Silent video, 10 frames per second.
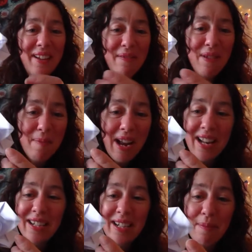Have you
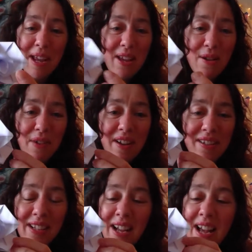managed to make your
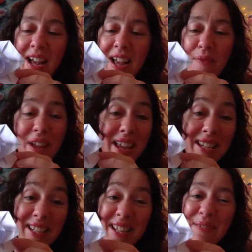rows? For
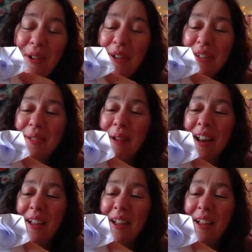each of these folds as well,